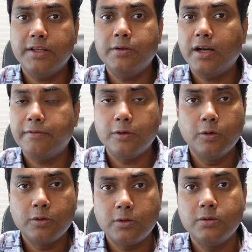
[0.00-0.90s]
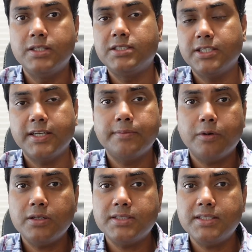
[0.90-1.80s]
Then you have to go through this checking
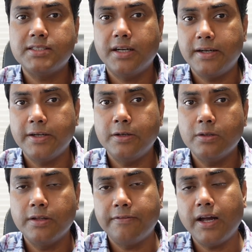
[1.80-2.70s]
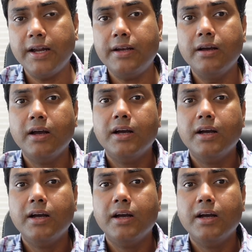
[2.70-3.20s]
process, getting into the flight,